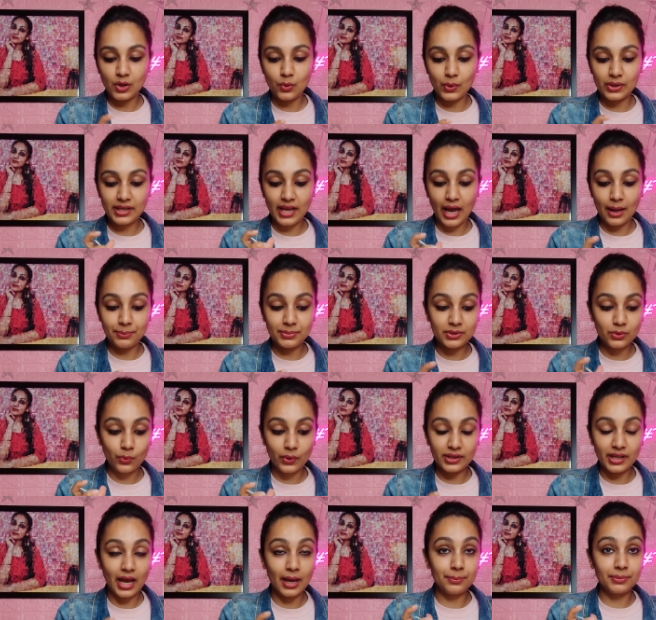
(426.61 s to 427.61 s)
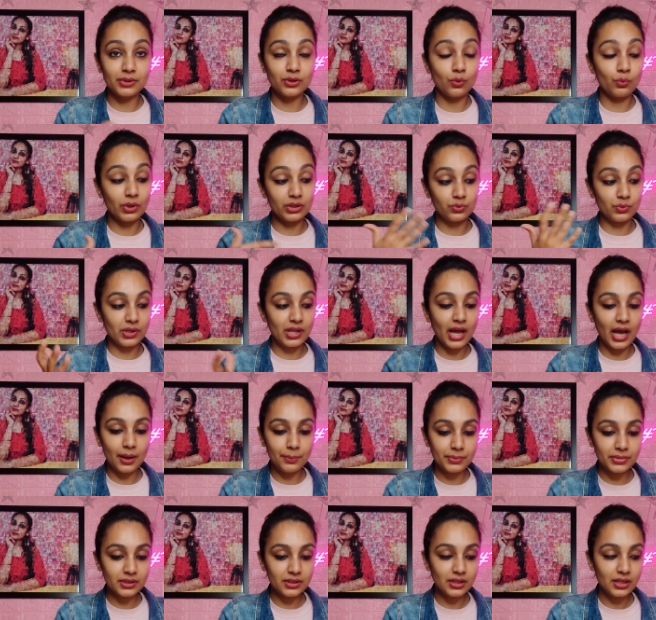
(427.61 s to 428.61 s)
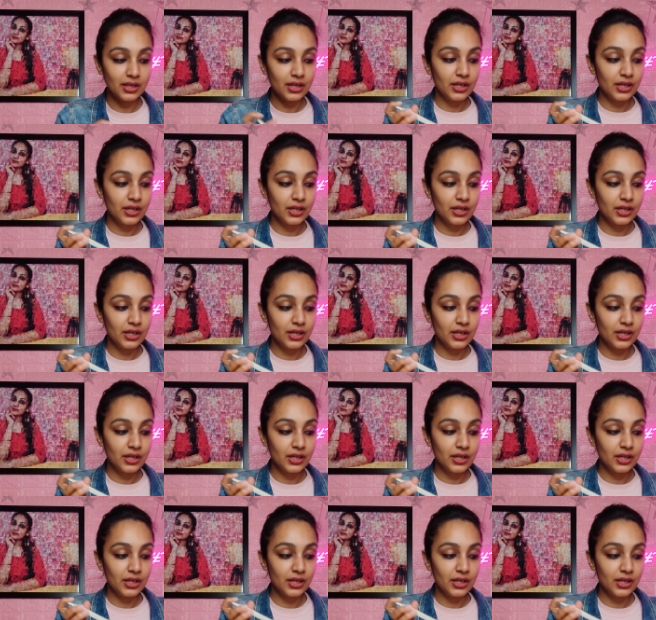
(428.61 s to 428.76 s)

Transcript: what happened, what happened, or what will happen.